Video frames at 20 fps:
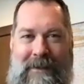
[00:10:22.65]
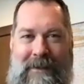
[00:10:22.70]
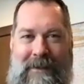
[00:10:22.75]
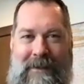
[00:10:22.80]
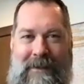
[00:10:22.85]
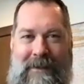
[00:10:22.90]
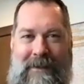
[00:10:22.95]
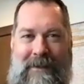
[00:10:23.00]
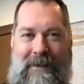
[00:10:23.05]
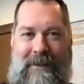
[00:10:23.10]
and
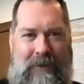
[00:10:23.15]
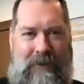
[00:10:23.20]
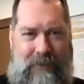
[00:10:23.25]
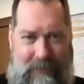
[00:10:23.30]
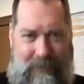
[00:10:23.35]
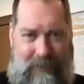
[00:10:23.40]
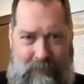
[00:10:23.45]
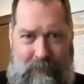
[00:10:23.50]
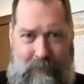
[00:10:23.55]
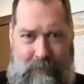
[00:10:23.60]
you just
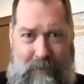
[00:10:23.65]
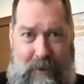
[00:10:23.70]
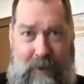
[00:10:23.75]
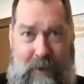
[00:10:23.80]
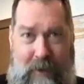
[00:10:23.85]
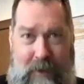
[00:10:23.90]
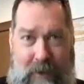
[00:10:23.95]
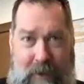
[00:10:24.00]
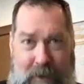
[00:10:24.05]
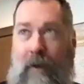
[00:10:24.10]

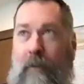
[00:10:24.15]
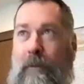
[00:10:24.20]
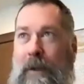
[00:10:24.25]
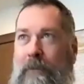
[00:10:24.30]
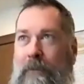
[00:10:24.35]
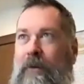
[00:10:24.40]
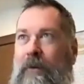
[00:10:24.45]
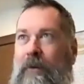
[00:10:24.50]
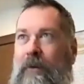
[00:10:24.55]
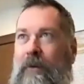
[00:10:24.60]

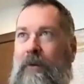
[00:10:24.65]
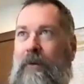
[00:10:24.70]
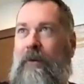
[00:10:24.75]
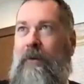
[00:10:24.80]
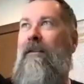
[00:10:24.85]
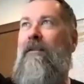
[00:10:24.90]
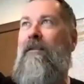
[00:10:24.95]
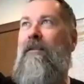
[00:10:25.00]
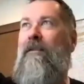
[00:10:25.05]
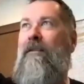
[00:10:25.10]
follow
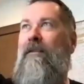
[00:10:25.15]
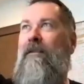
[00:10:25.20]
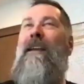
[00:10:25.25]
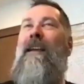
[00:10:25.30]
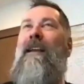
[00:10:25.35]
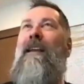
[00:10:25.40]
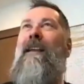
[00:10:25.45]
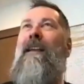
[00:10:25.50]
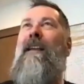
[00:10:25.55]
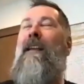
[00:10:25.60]
people's fingers.
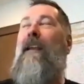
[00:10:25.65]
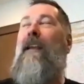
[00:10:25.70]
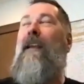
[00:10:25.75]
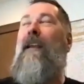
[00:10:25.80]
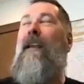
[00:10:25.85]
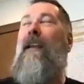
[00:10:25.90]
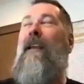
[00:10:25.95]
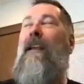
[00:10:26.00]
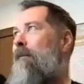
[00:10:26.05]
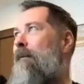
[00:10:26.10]

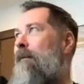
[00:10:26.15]
And we